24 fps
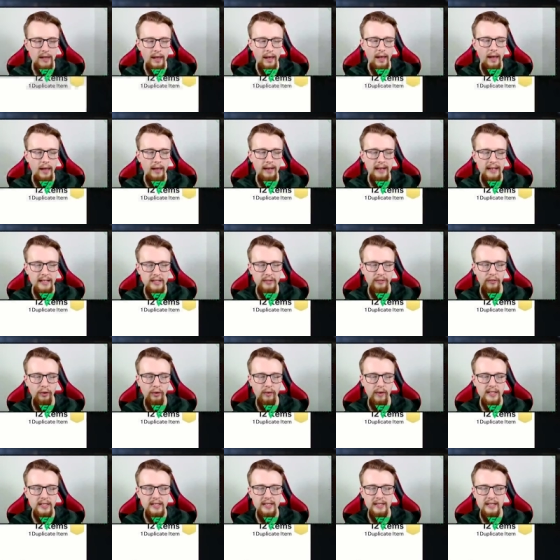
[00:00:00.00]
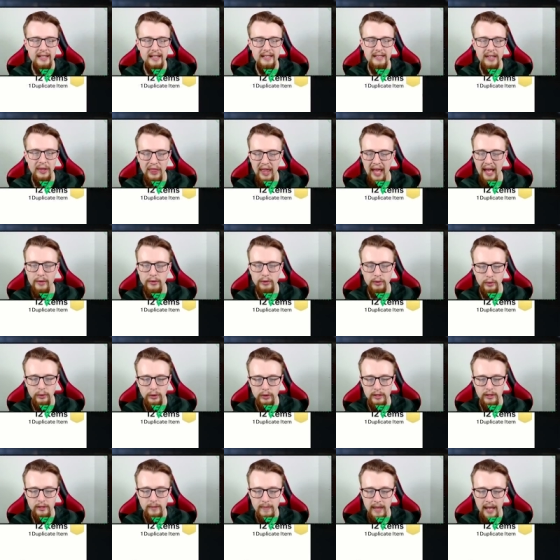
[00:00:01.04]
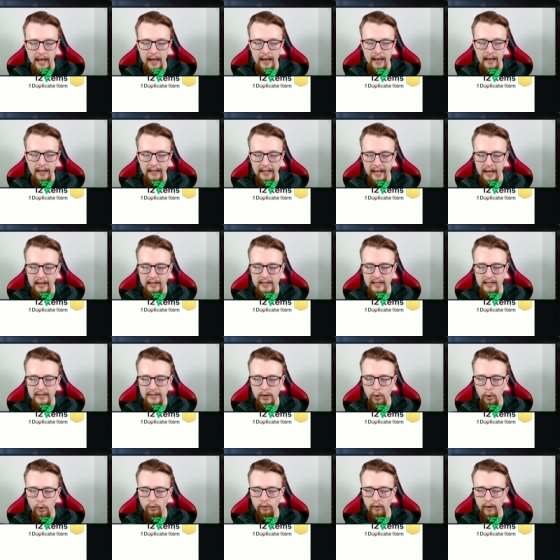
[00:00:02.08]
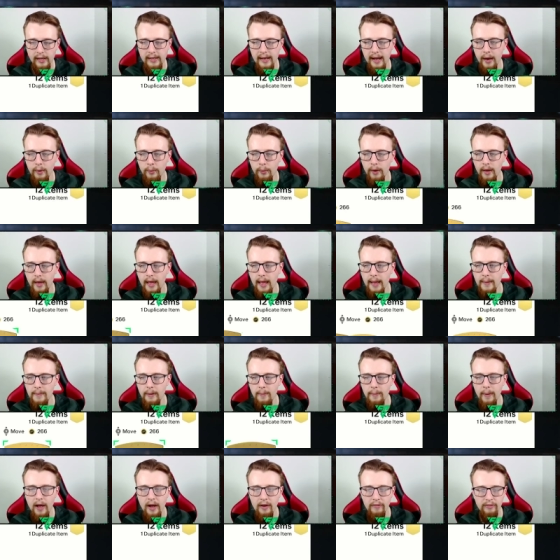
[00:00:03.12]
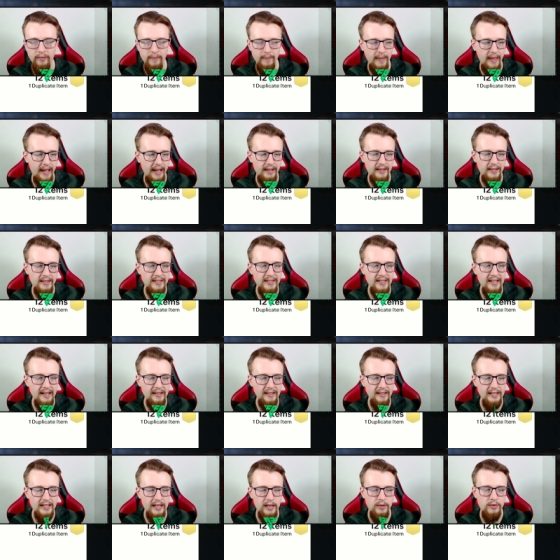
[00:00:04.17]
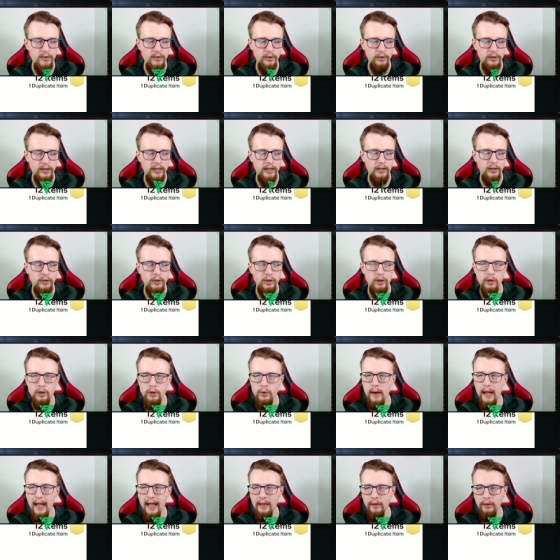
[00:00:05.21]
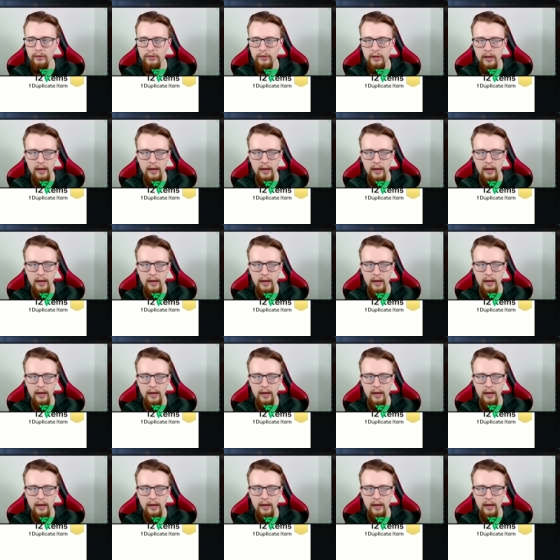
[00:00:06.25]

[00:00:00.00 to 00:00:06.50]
An 84 rated is 1,000 coins. Kind of says it all right now. Apart from that, sadly, nothing too else.